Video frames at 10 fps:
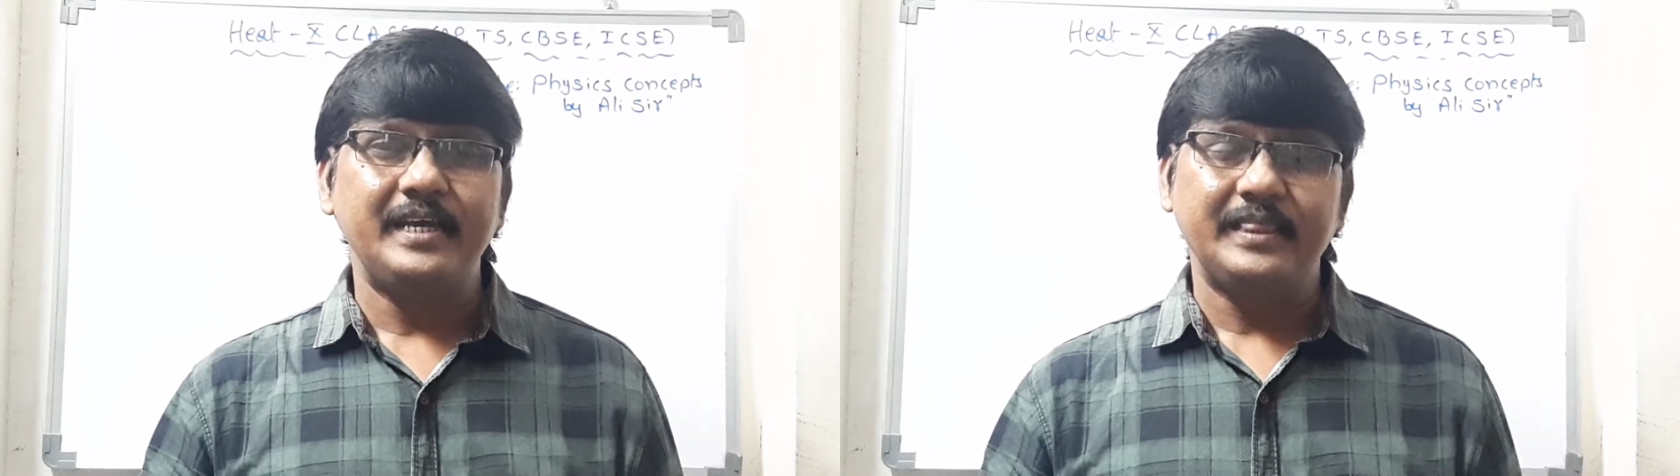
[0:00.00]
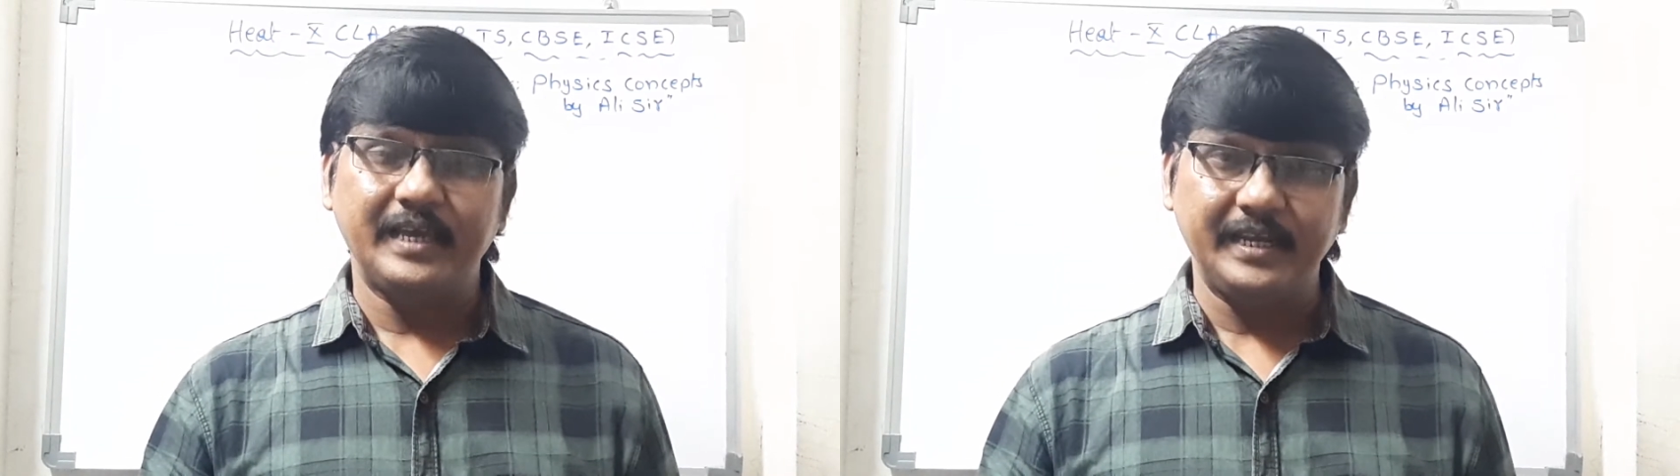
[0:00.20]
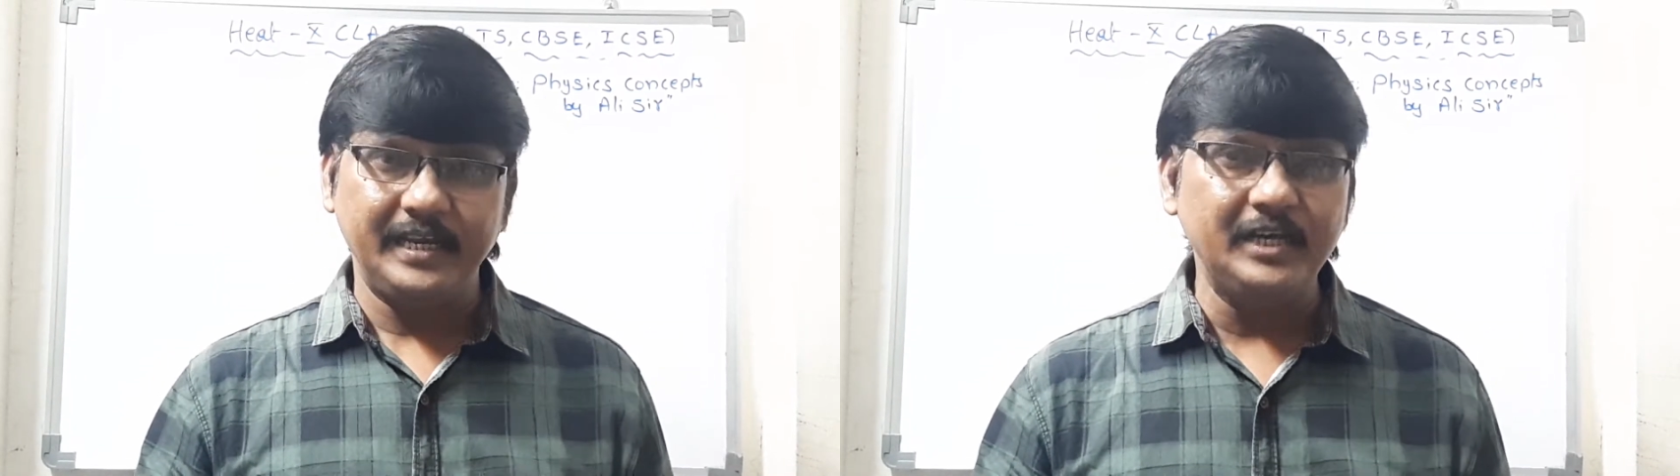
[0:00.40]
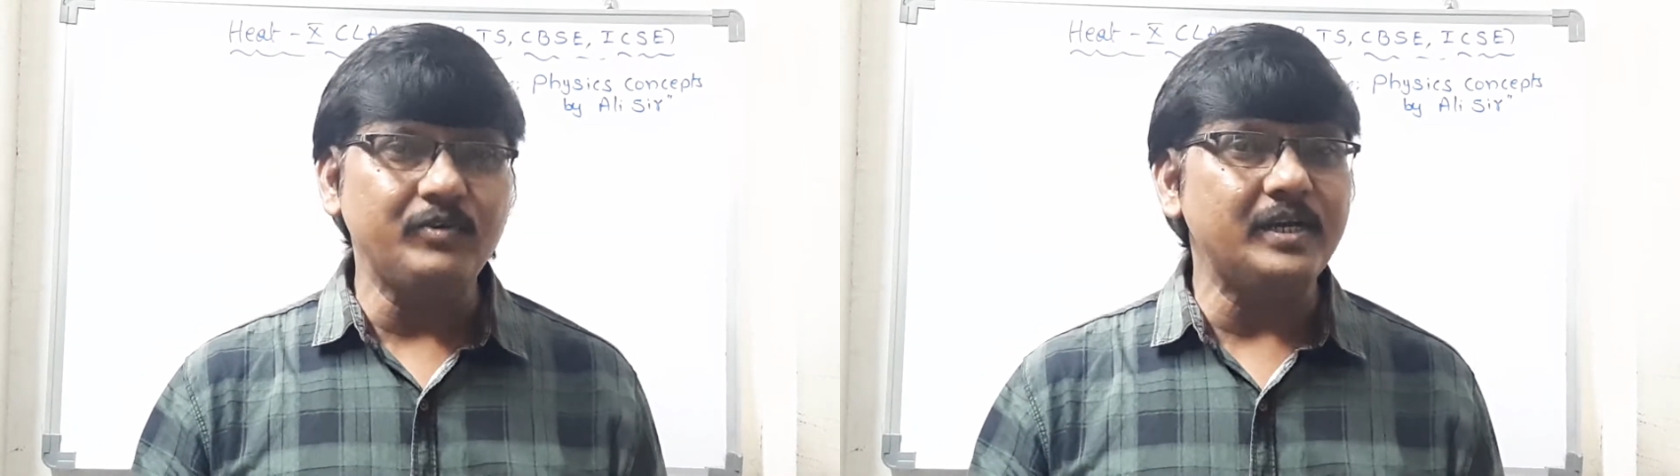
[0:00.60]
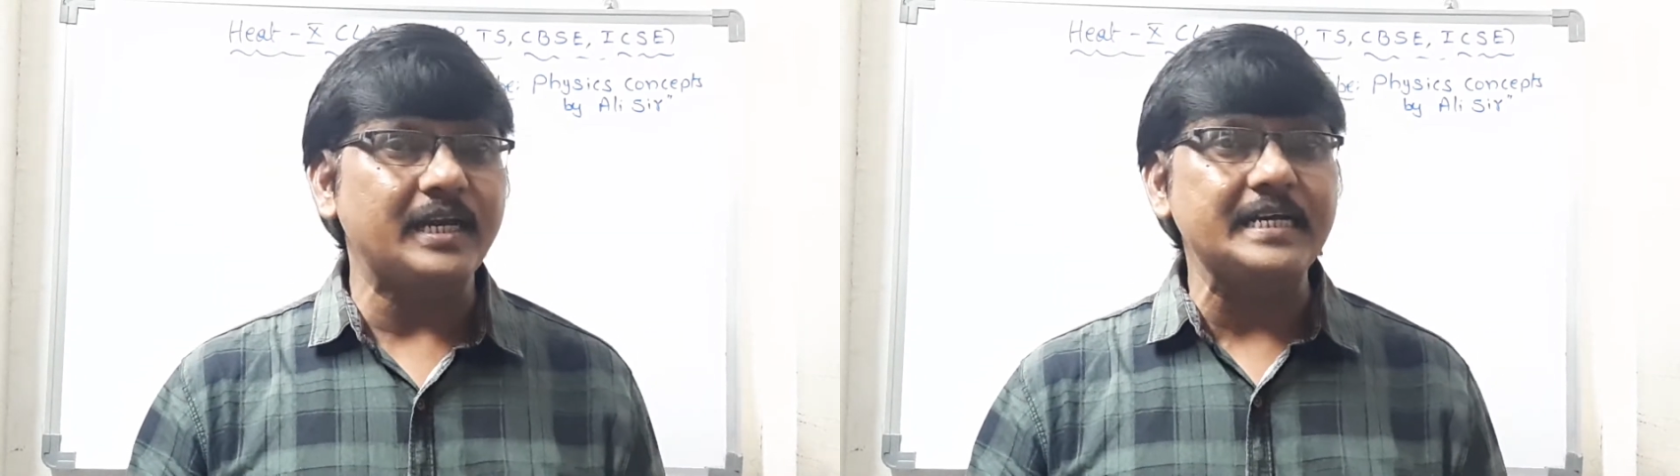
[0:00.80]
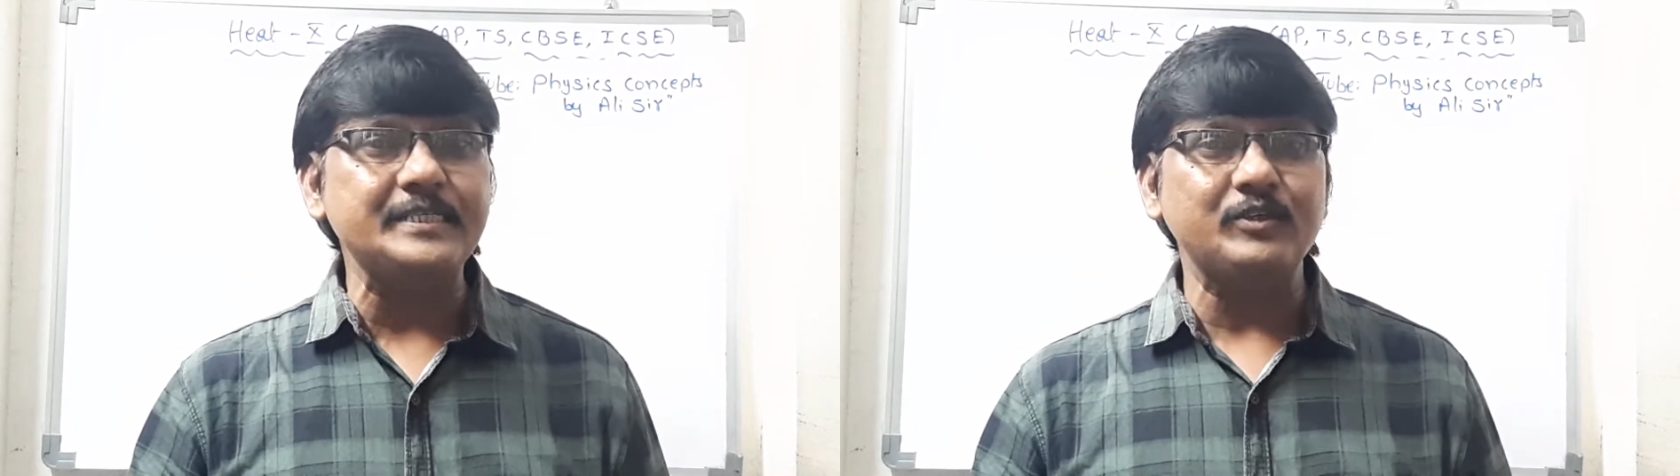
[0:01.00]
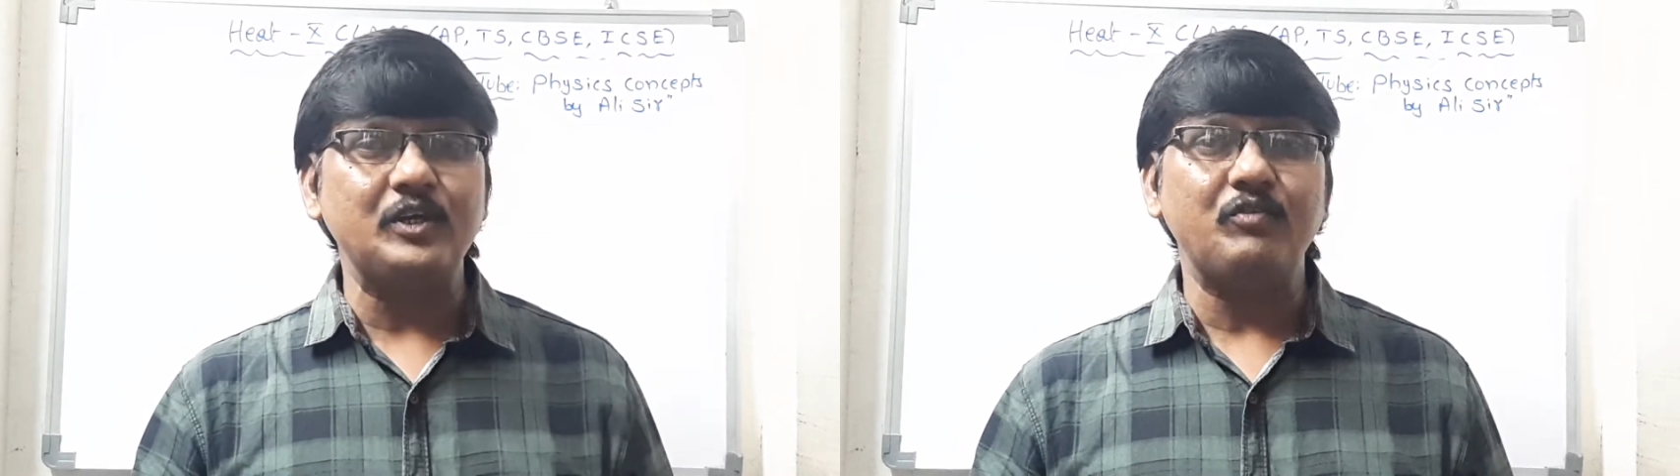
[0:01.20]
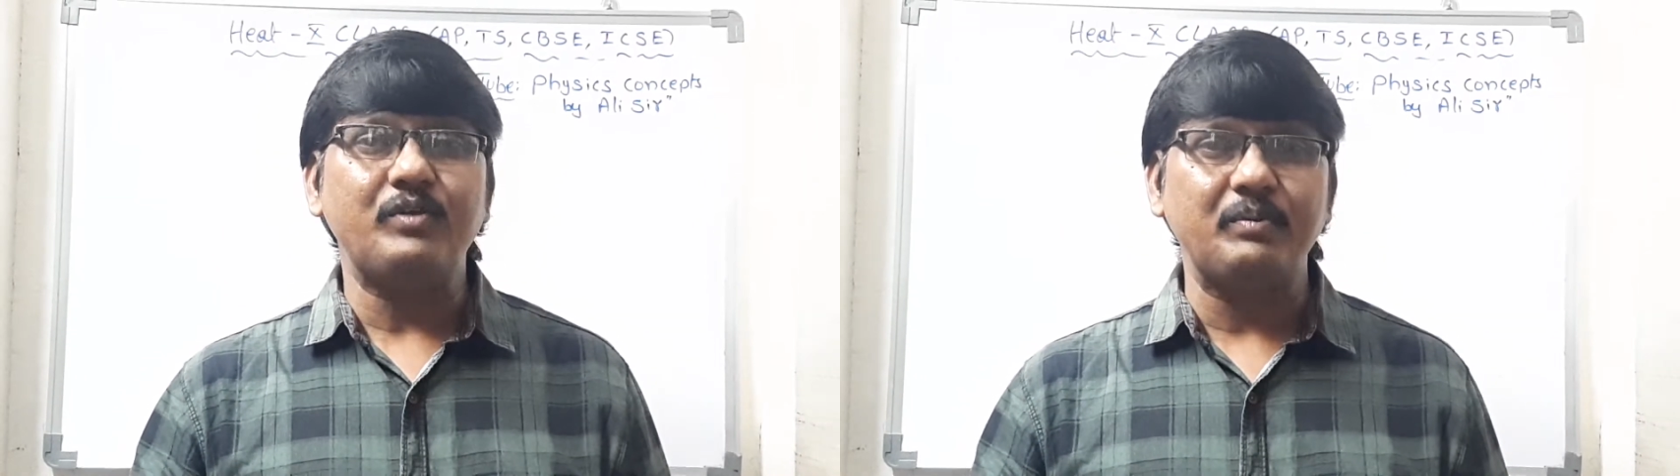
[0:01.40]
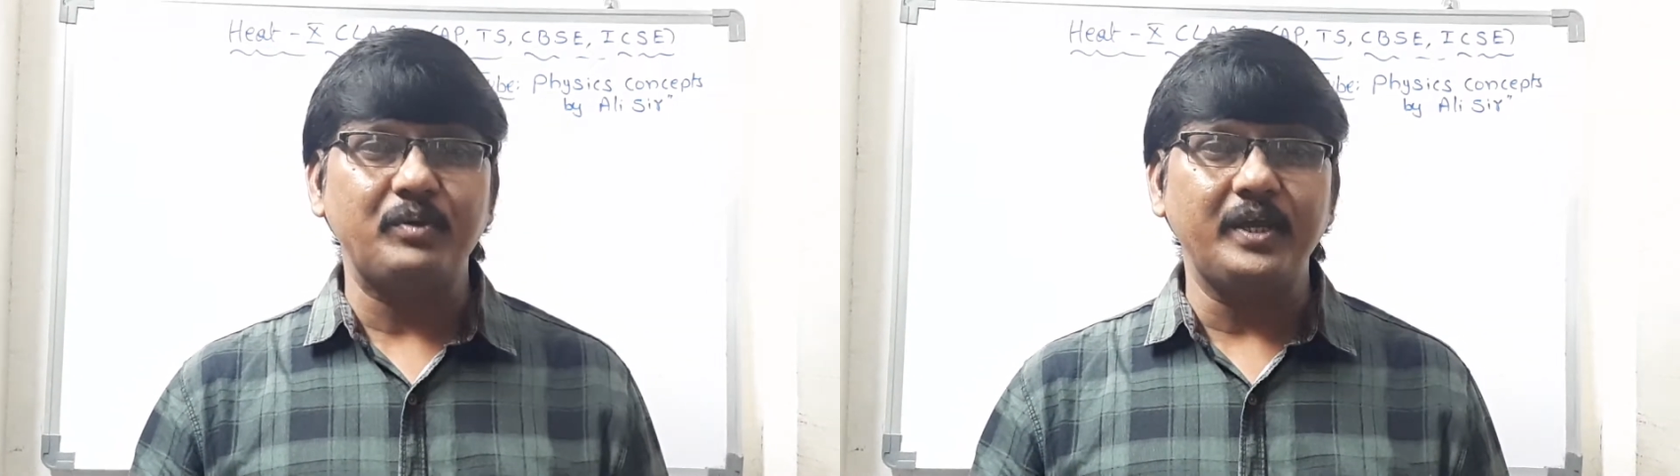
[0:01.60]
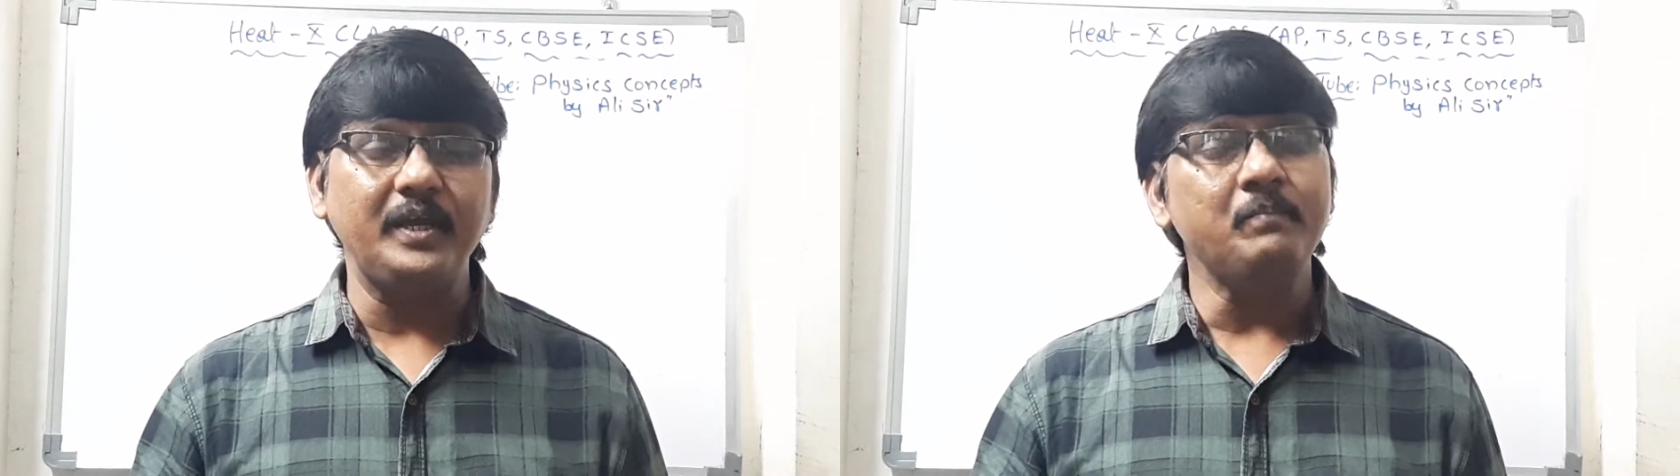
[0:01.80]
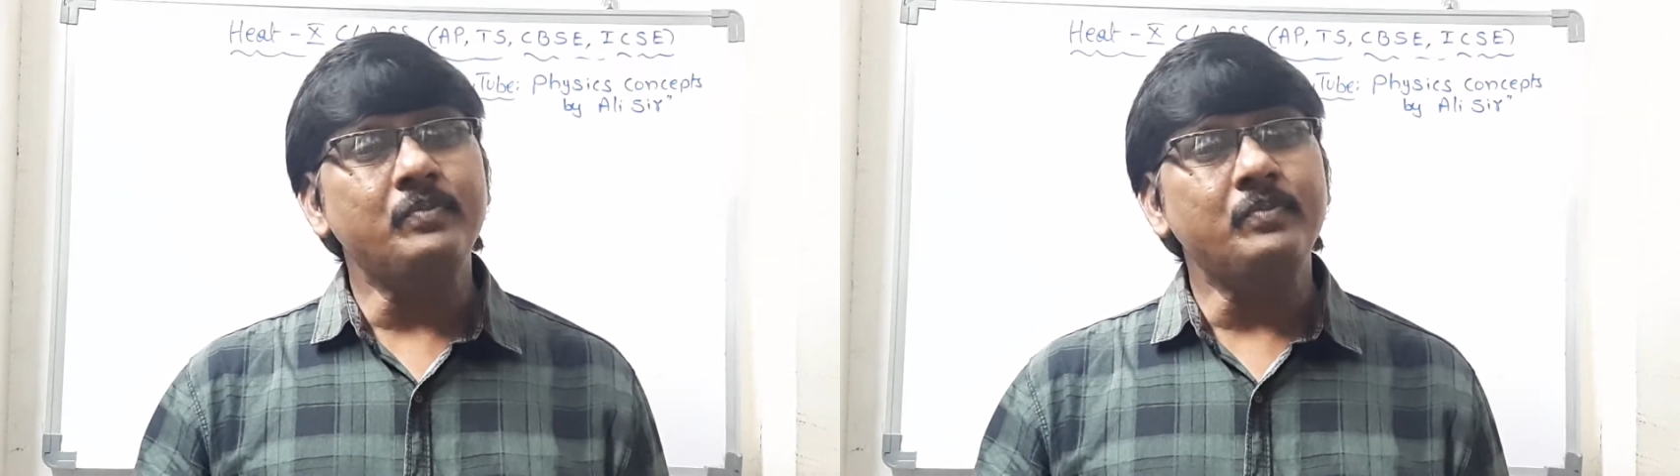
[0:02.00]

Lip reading: The heat will transfer from a